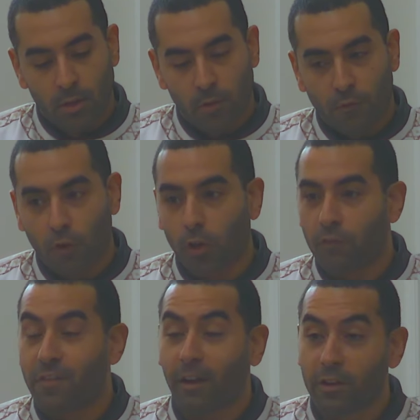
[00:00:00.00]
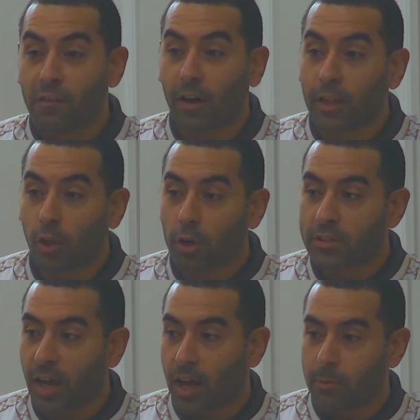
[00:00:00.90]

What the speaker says: For a very, very long time,